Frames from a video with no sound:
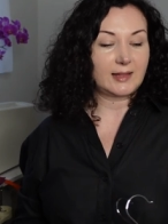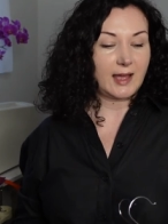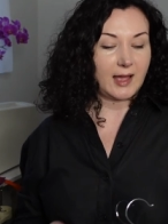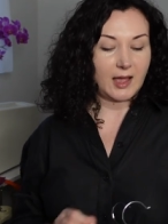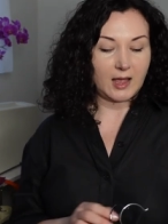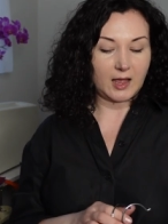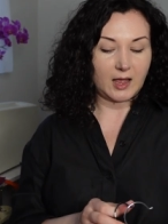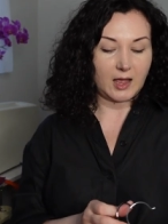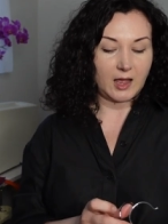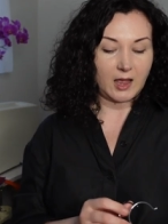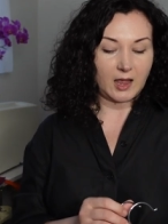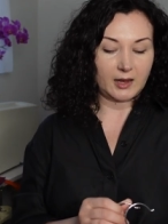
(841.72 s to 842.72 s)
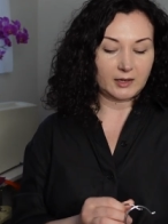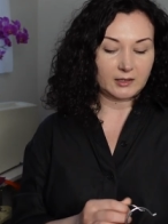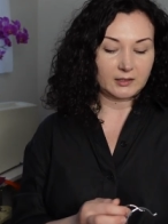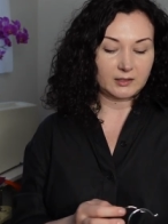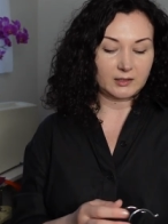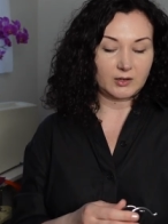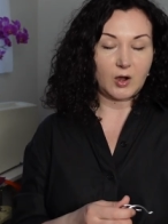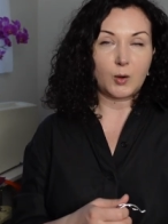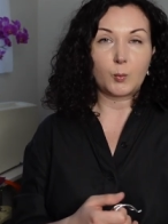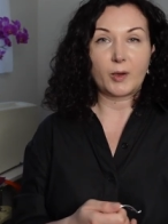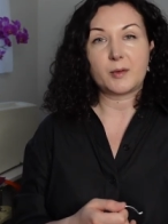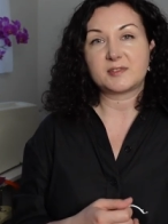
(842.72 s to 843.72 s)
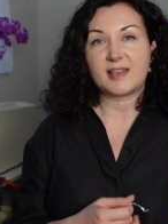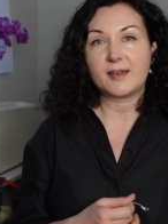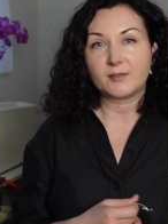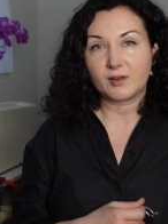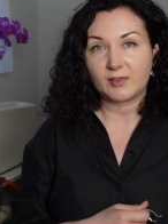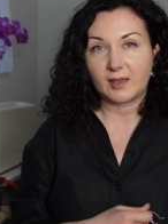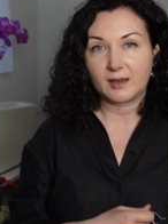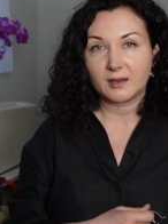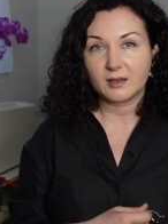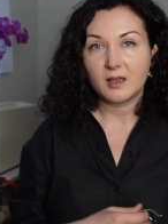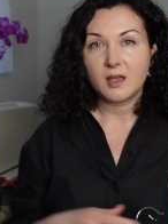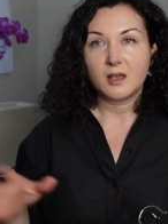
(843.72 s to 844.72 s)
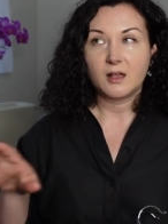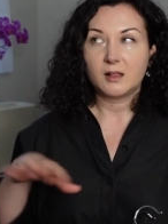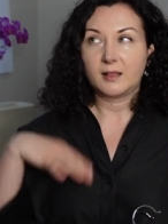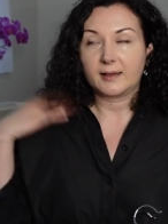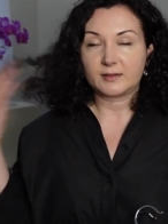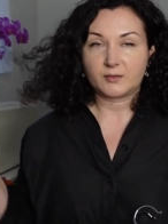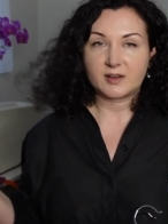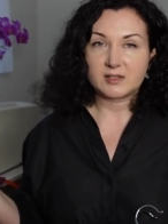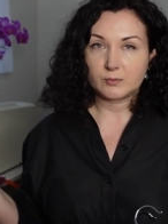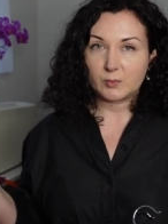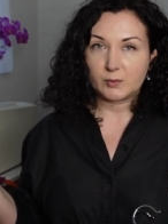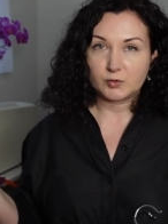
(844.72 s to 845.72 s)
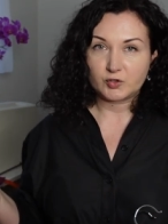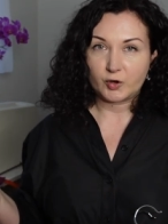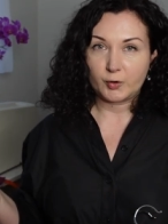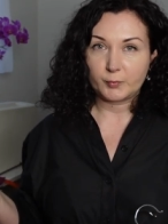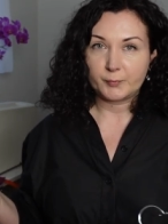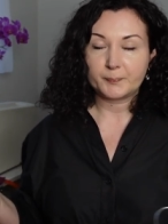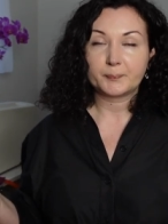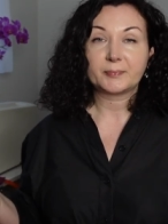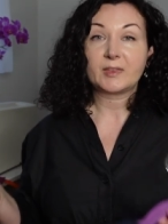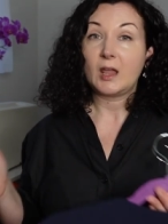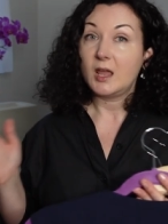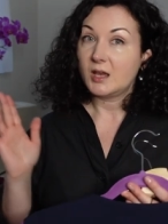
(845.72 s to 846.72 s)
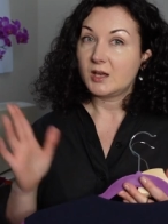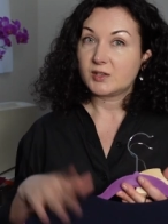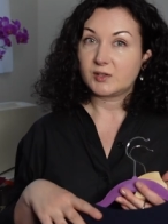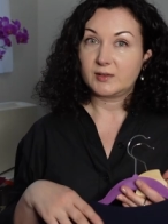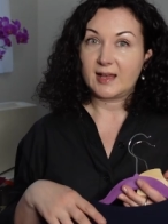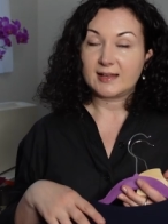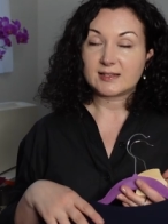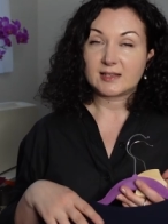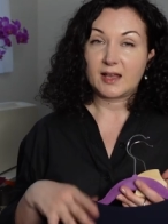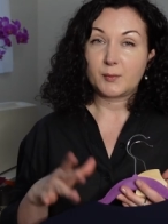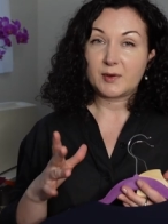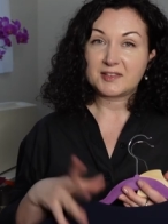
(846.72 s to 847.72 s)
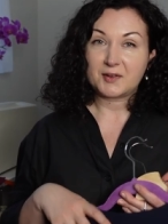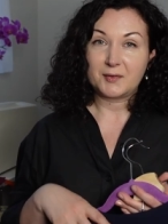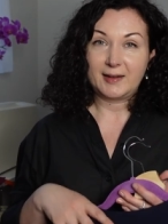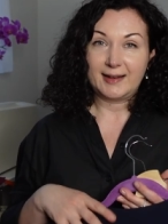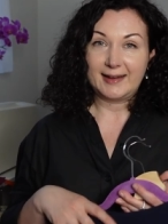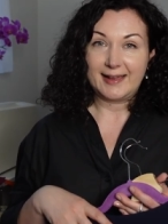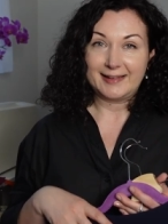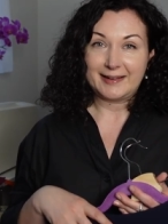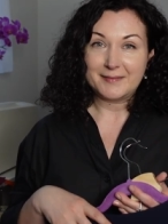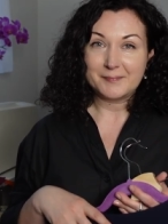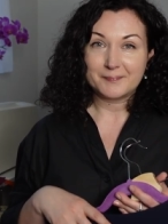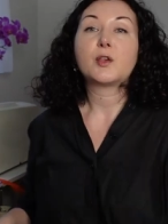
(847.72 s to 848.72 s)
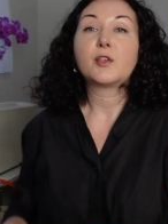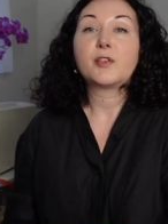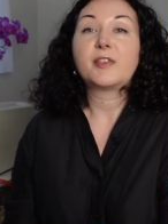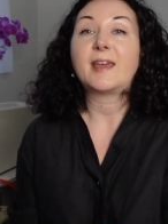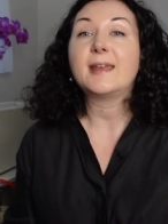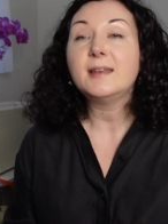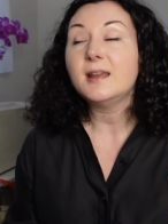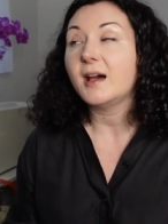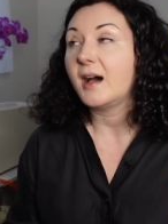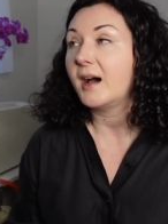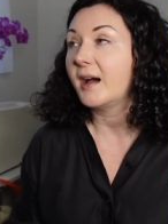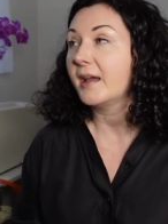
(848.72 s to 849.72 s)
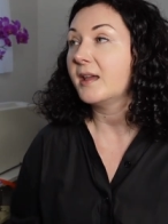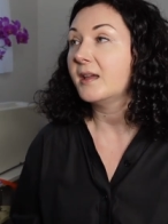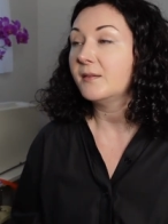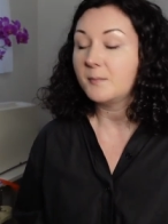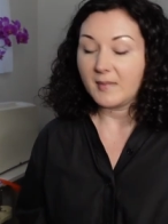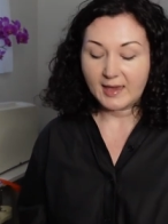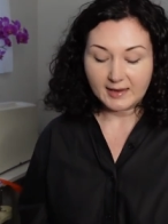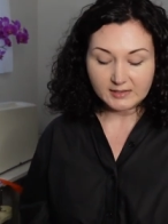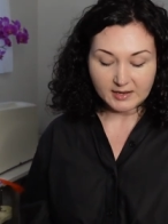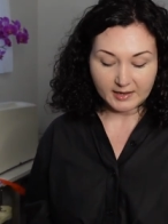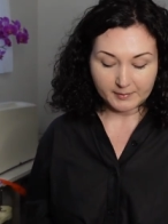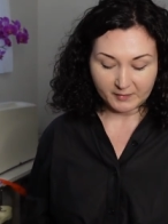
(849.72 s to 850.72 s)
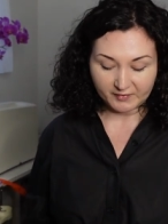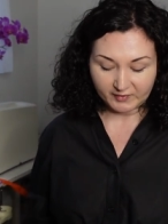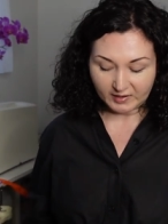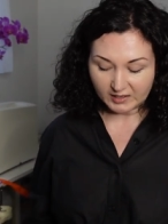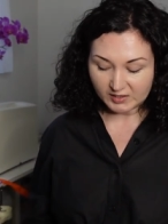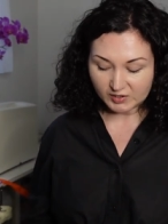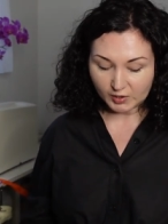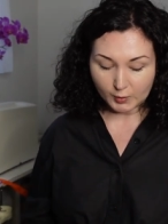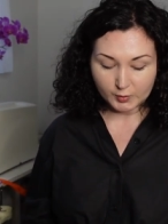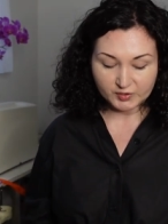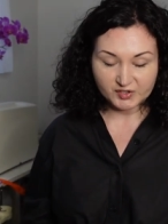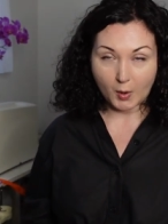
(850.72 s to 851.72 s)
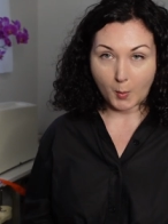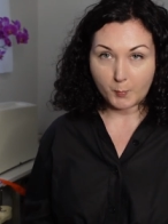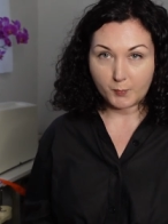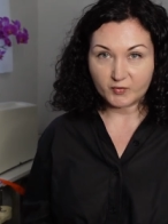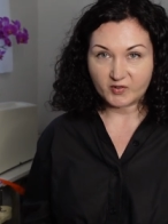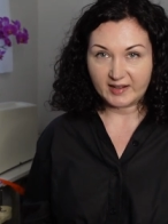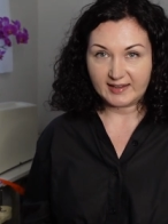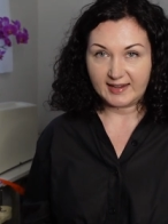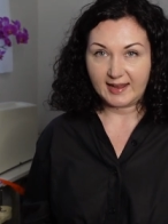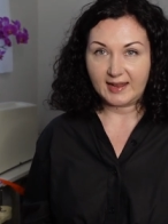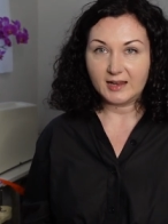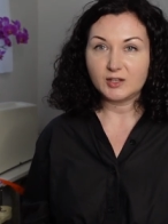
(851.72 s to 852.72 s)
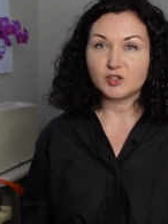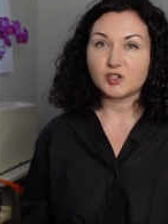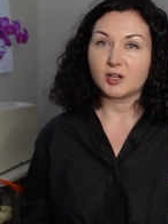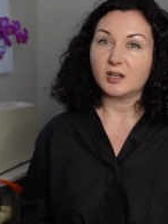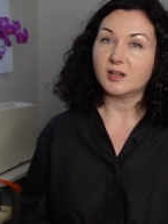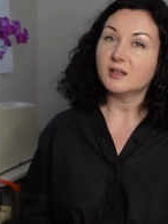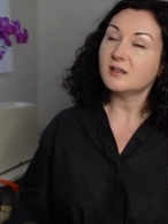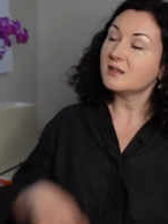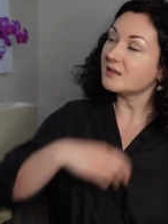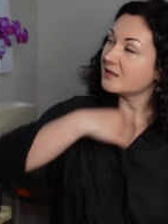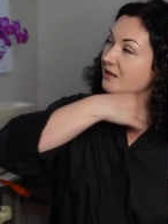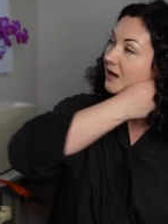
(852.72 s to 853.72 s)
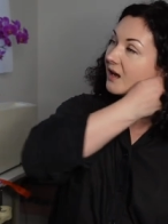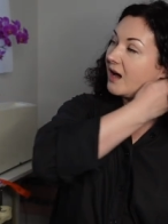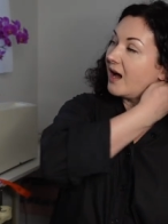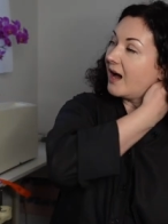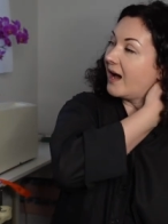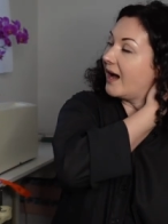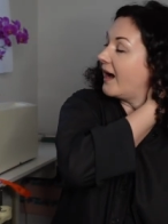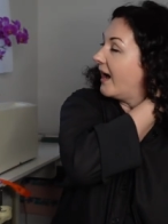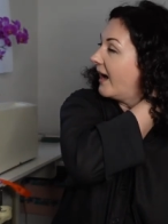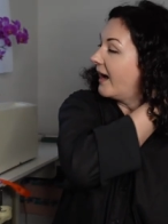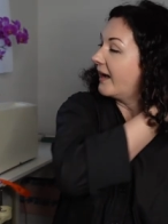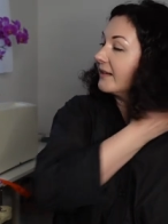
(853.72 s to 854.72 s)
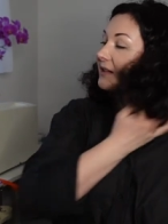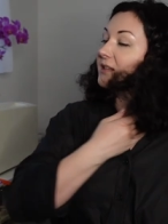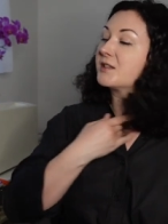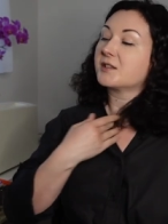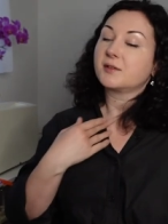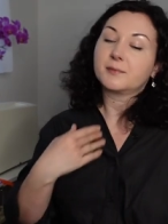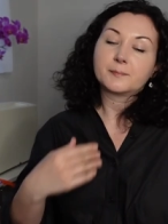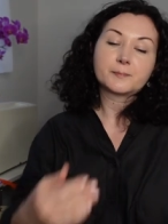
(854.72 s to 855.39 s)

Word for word: that I can't wear with everything like the rest of my wardrobe so that's uh, waistcoat Liliana then I made um, Vikisews Britney jeans and